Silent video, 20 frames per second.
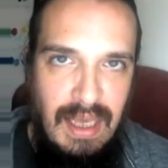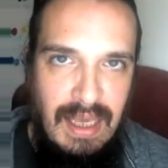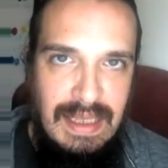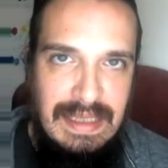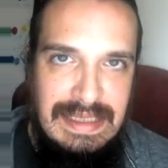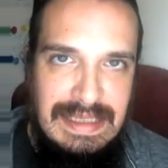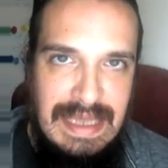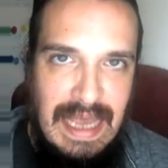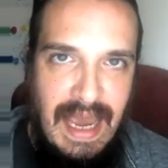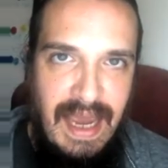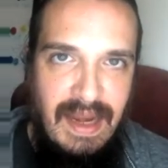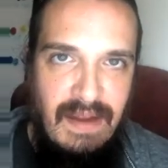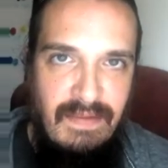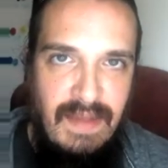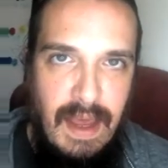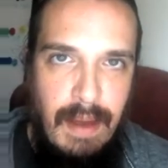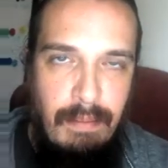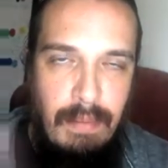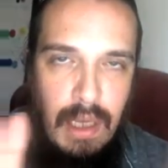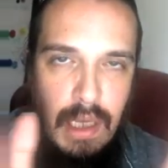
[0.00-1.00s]
inside
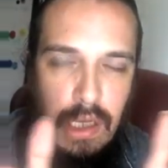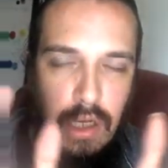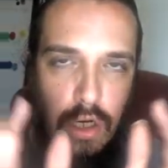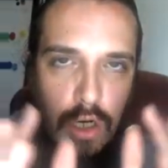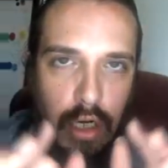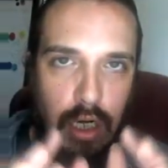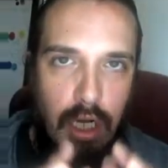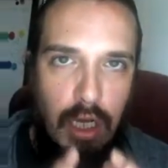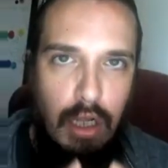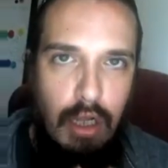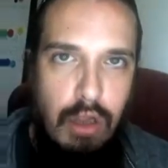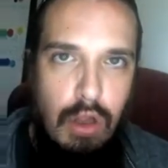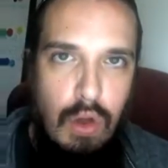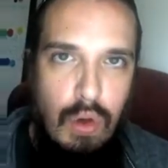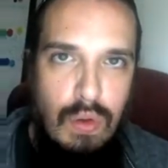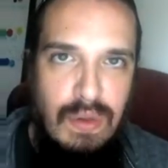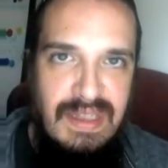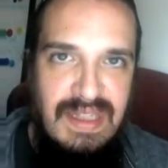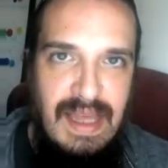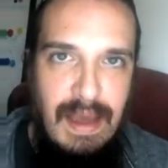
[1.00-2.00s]
of them. You're going to
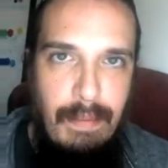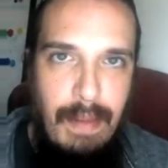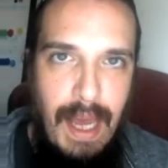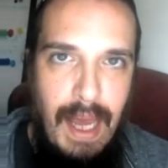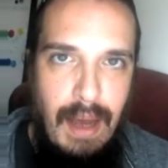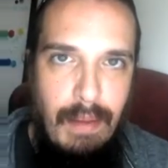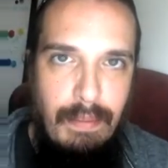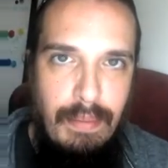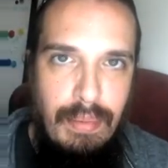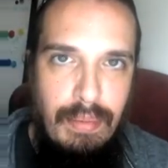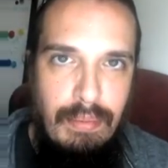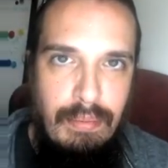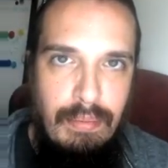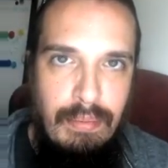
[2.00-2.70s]
close them up.